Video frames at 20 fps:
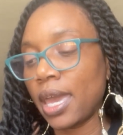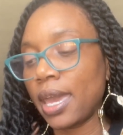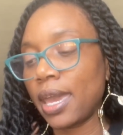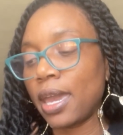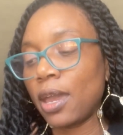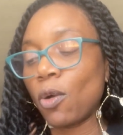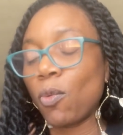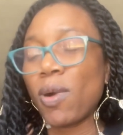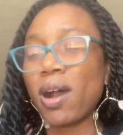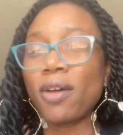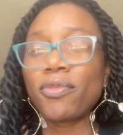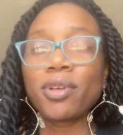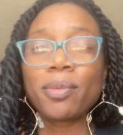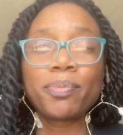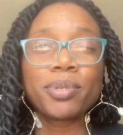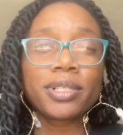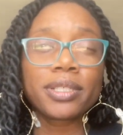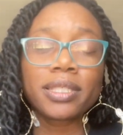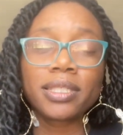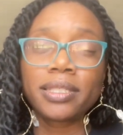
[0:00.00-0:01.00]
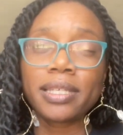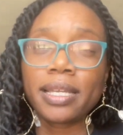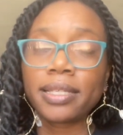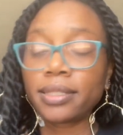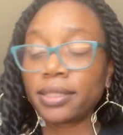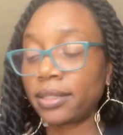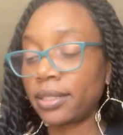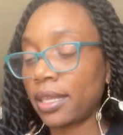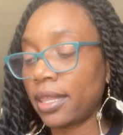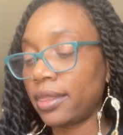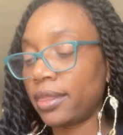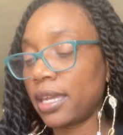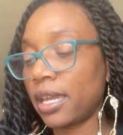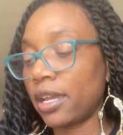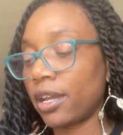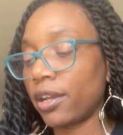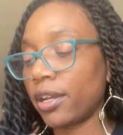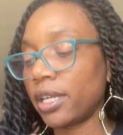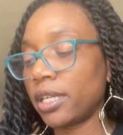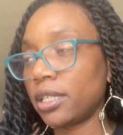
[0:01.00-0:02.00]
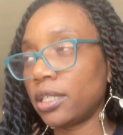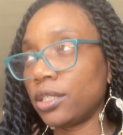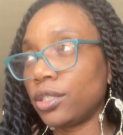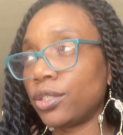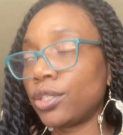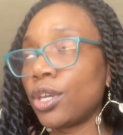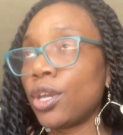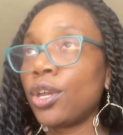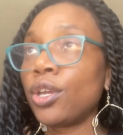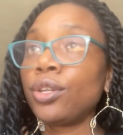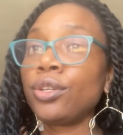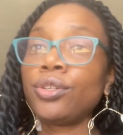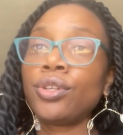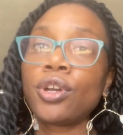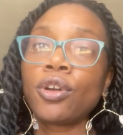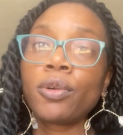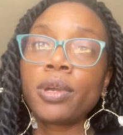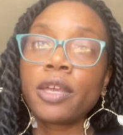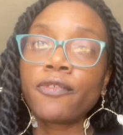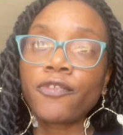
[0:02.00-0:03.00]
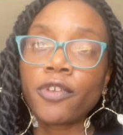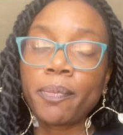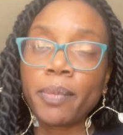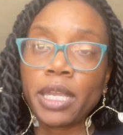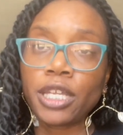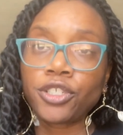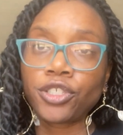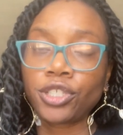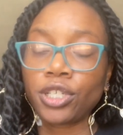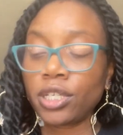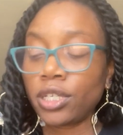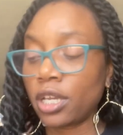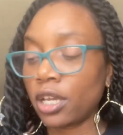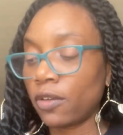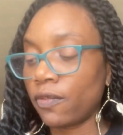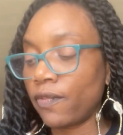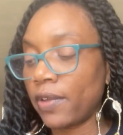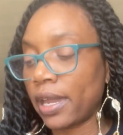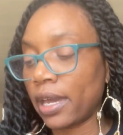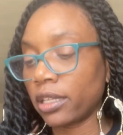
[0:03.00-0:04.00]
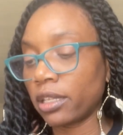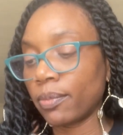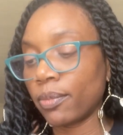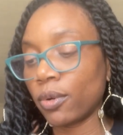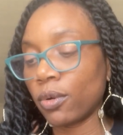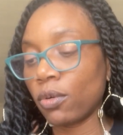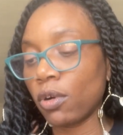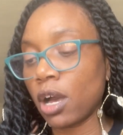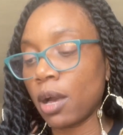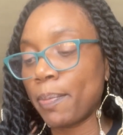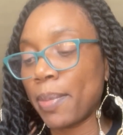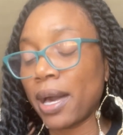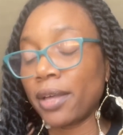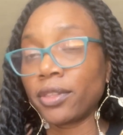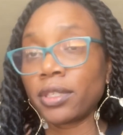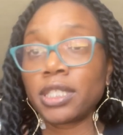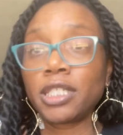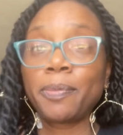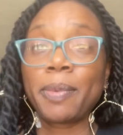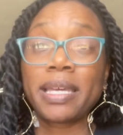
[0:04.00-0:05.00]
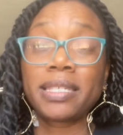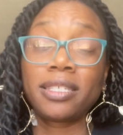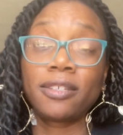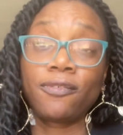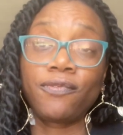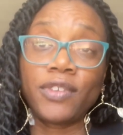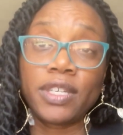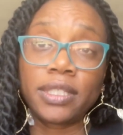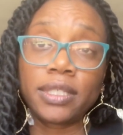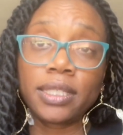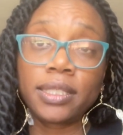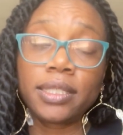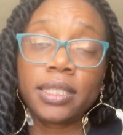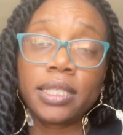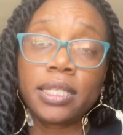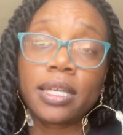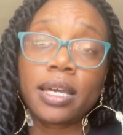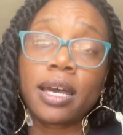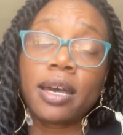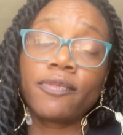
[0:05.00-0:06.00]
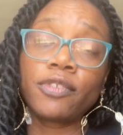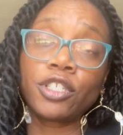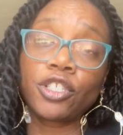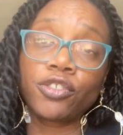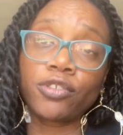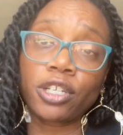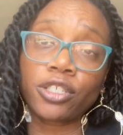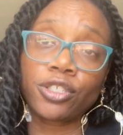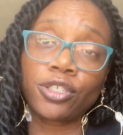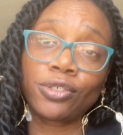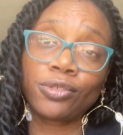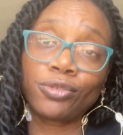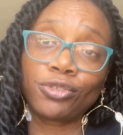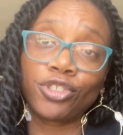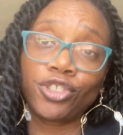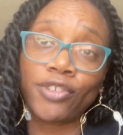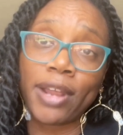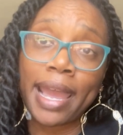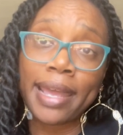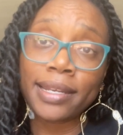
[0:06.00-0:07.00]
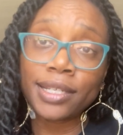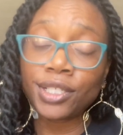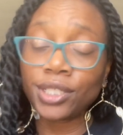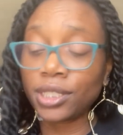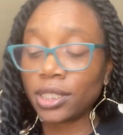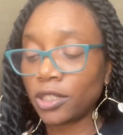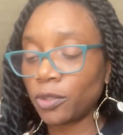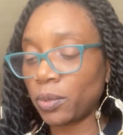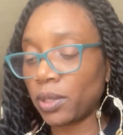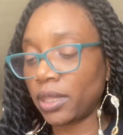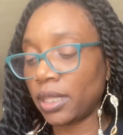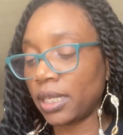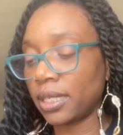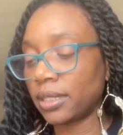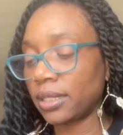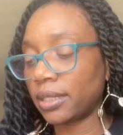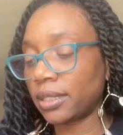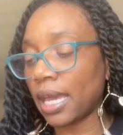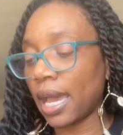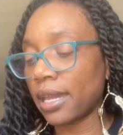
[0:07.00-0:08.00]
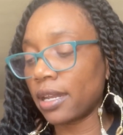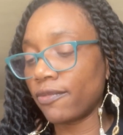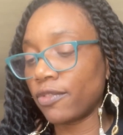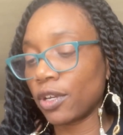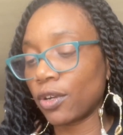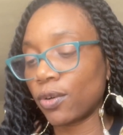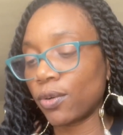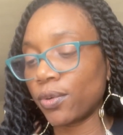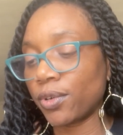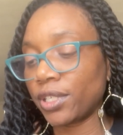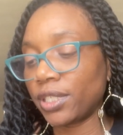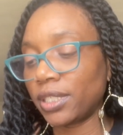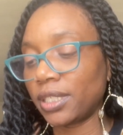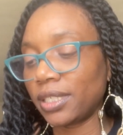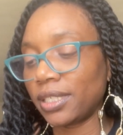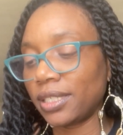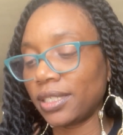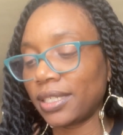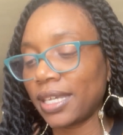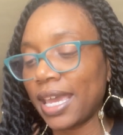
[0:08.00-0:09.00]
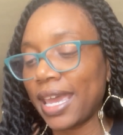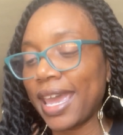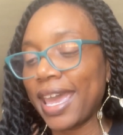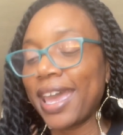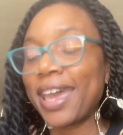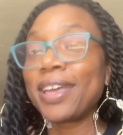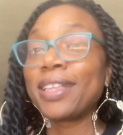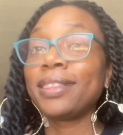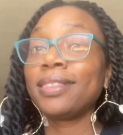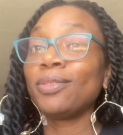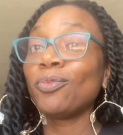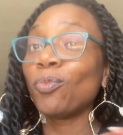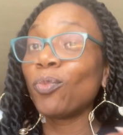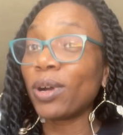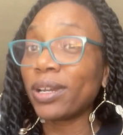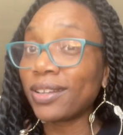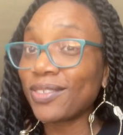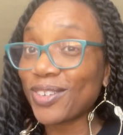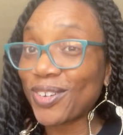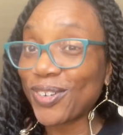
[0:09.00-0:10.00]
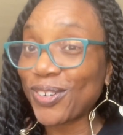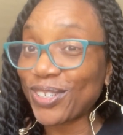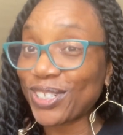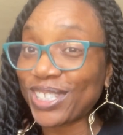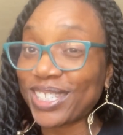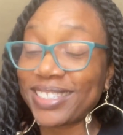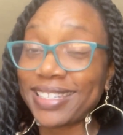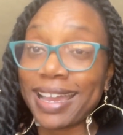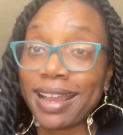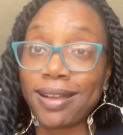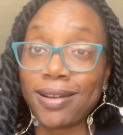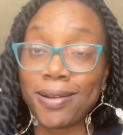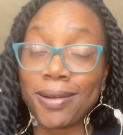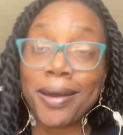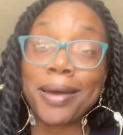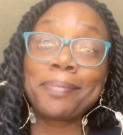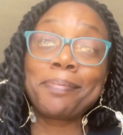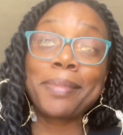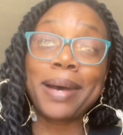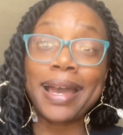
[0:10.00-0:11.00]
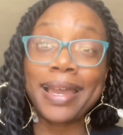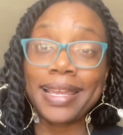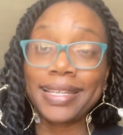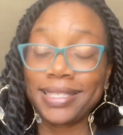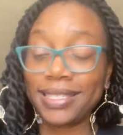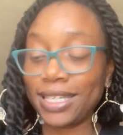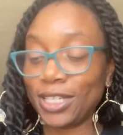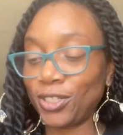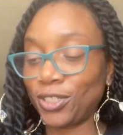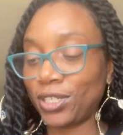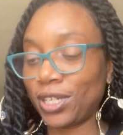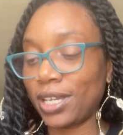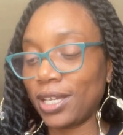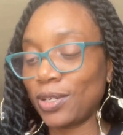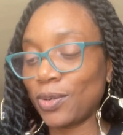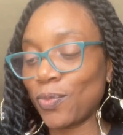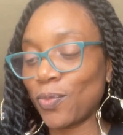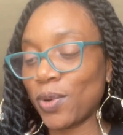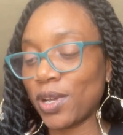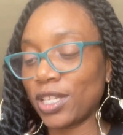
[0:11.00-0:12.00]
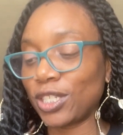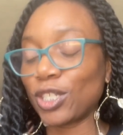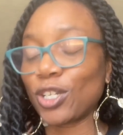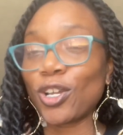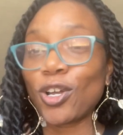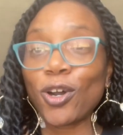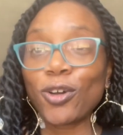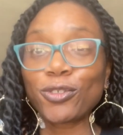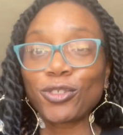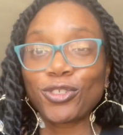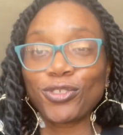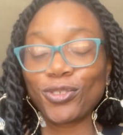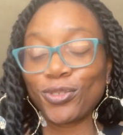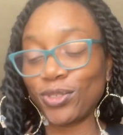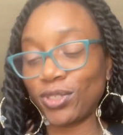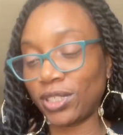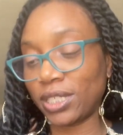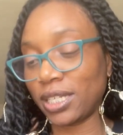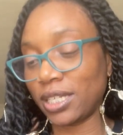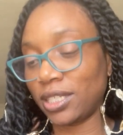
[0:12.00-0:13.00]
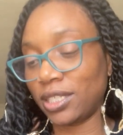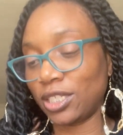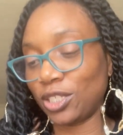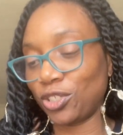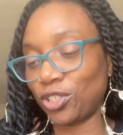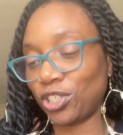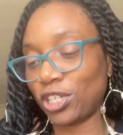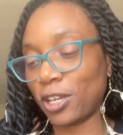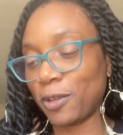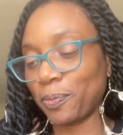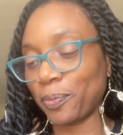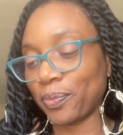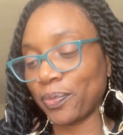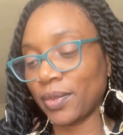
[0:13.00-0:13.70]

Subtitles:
And while the book states that there is no information available about the specificity of instructional strategies within inside of the courses, one of the courses that caught my attention was cultural citizenship.